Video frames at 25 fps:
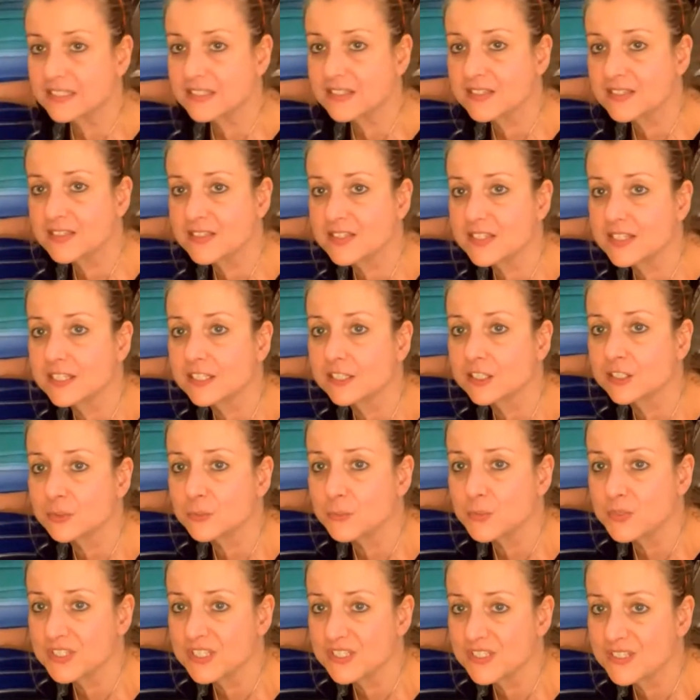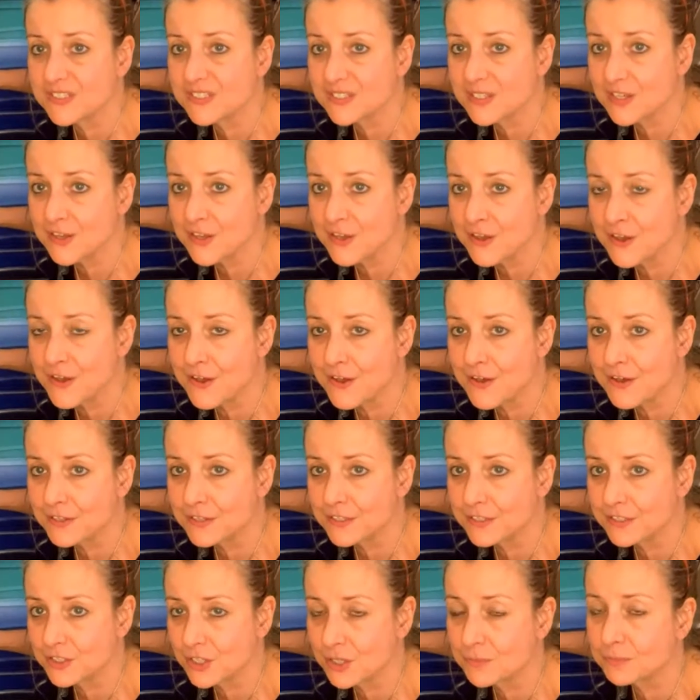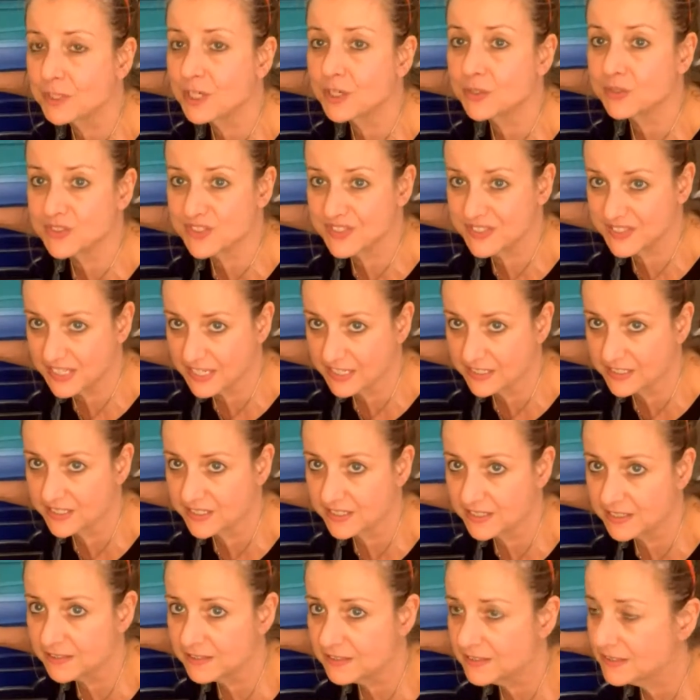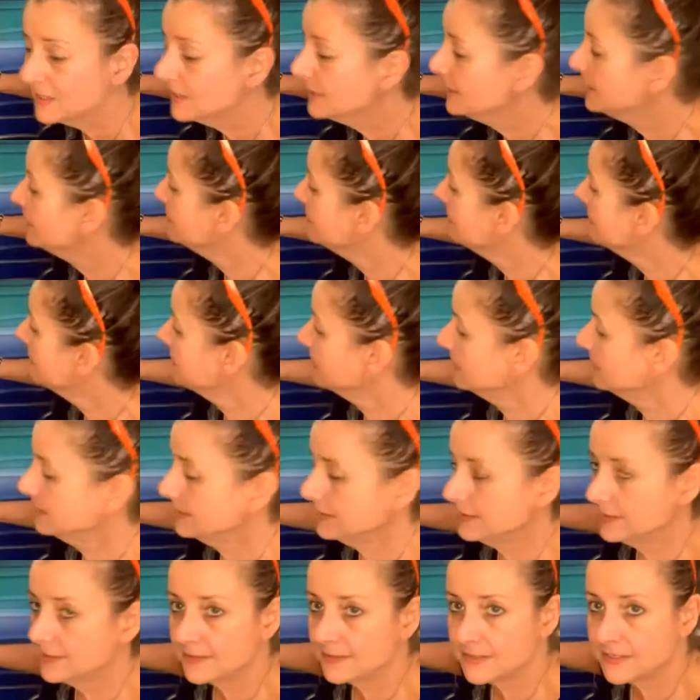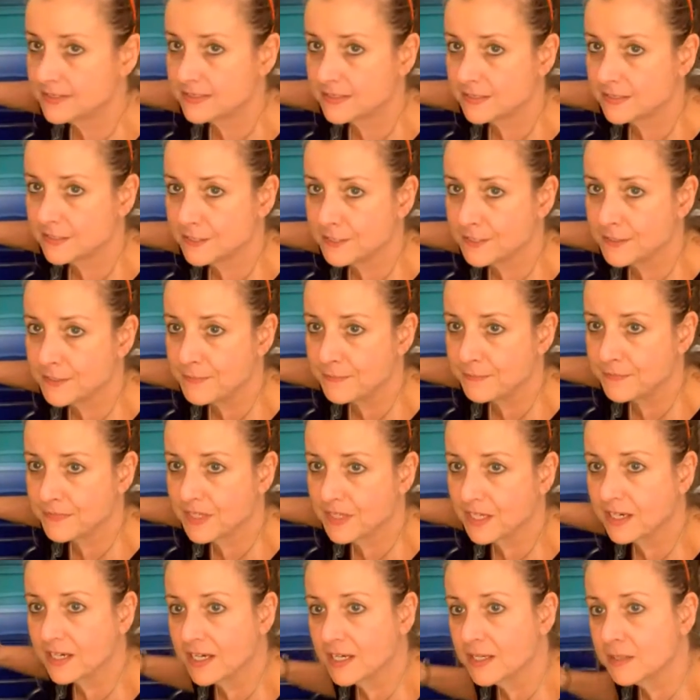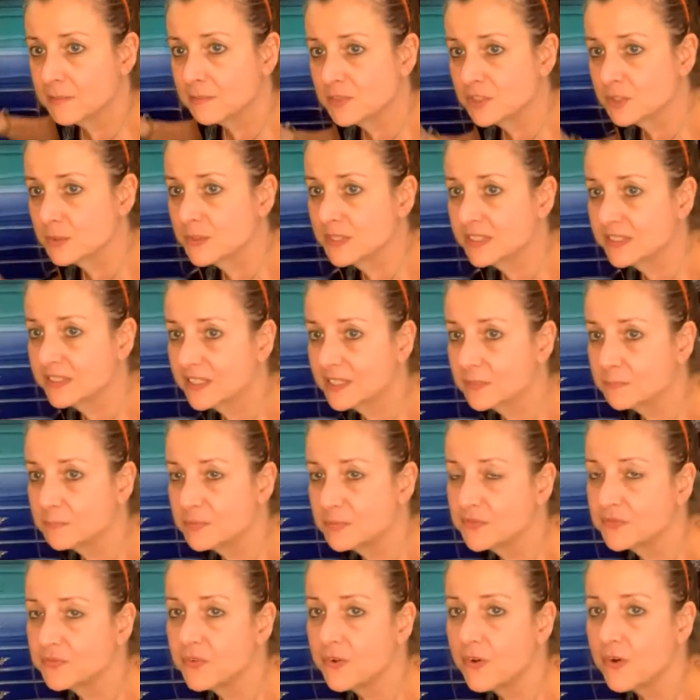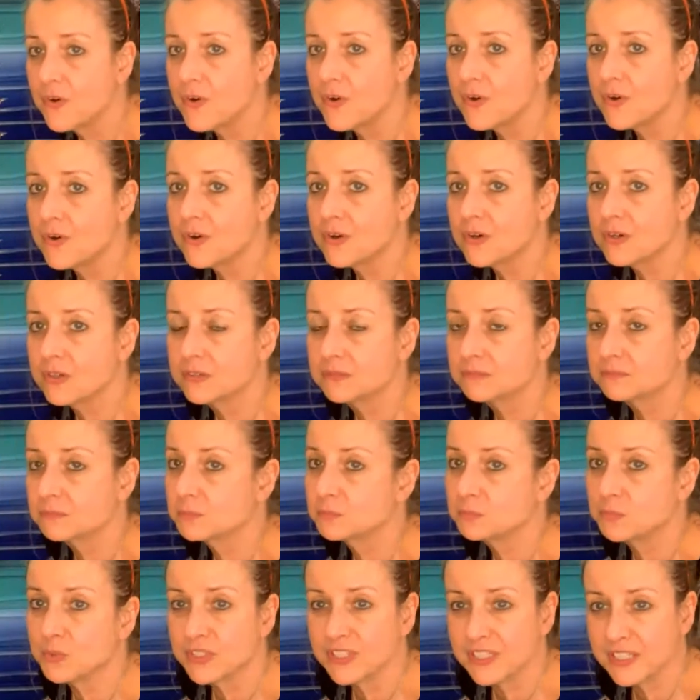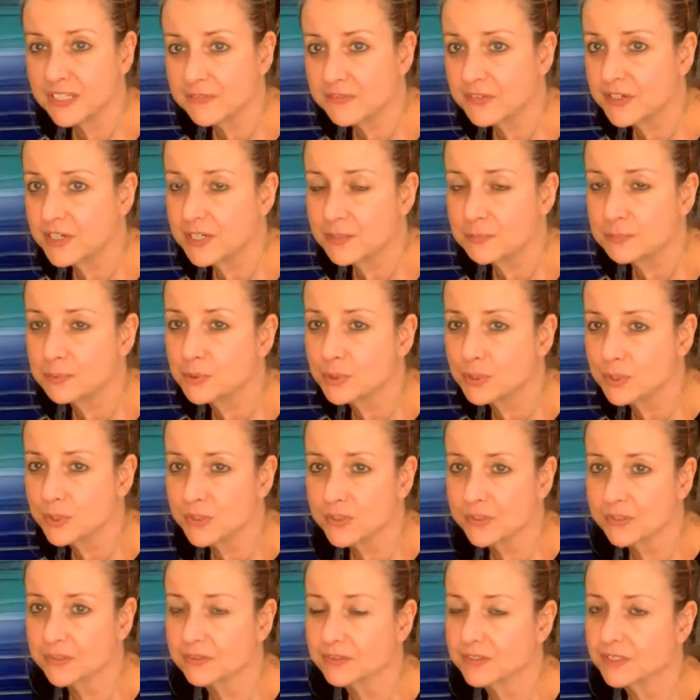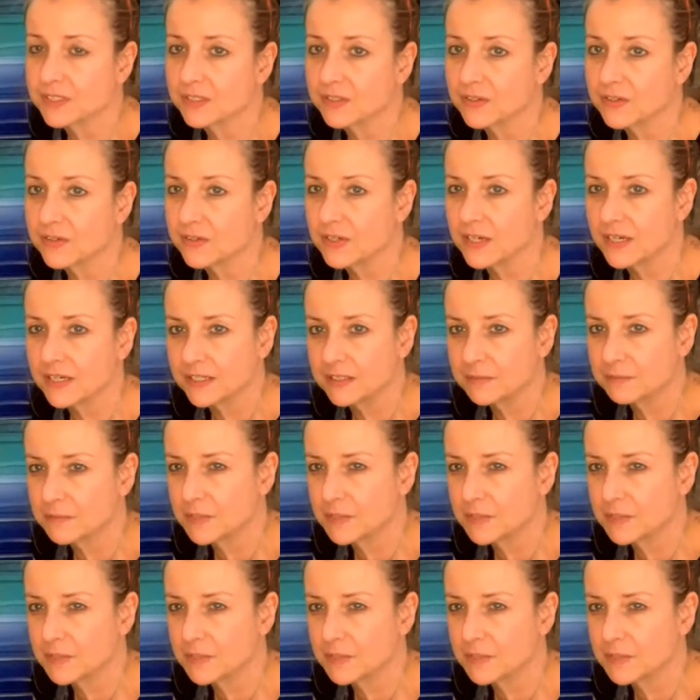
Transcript: this is sealed with the top coat satin, and I'm doing that before whatever I put on. You know,